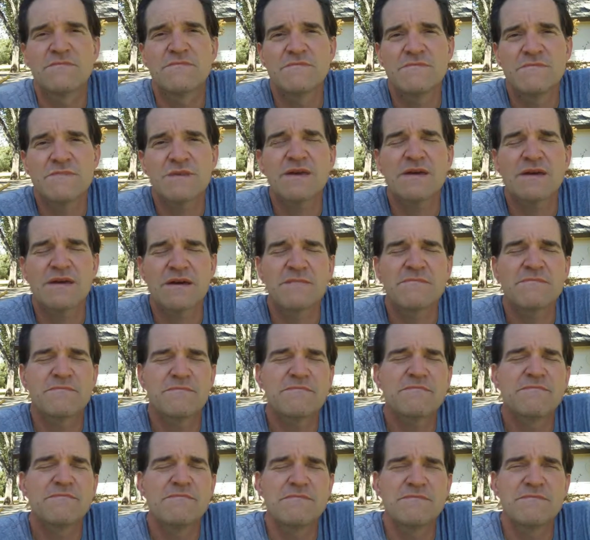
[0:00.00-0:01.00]
doable yeah.
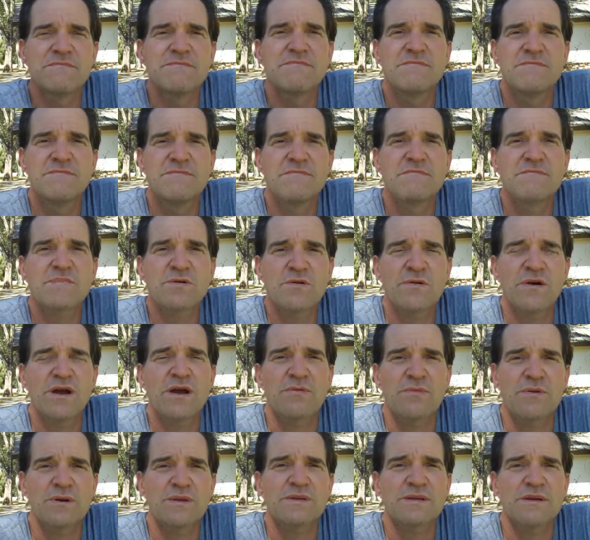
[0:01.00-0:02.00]
uh, type of thing for Quite
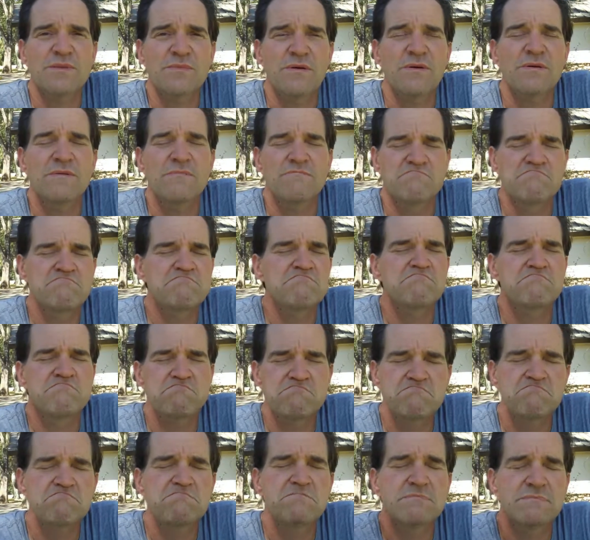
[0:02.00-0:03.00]
a young reasonable. person who's
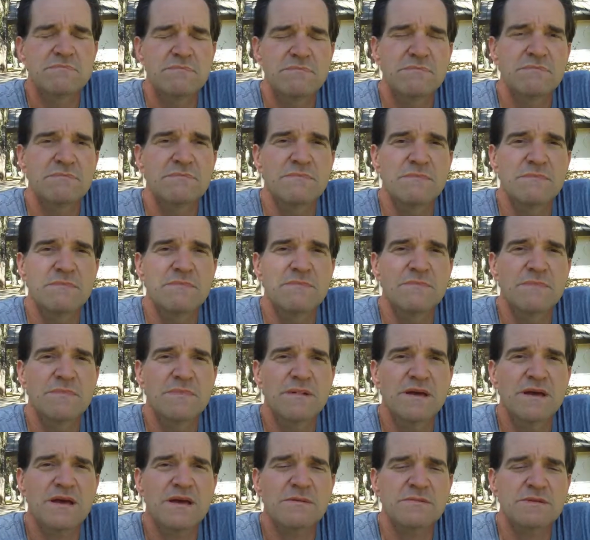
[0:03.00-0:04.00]
interested in that.
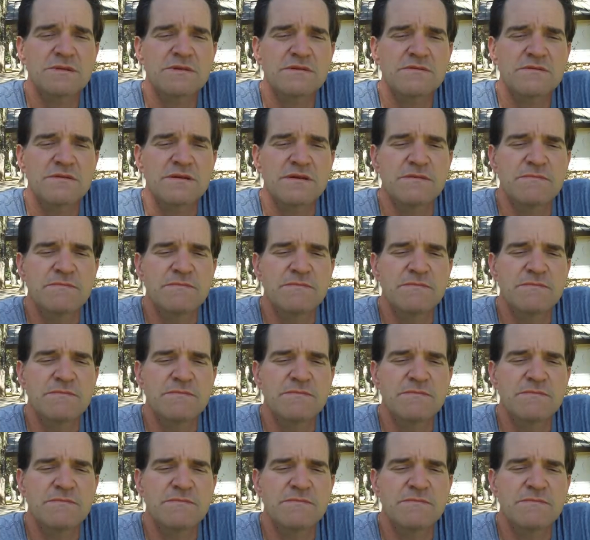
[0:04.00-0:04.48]
Absolutely.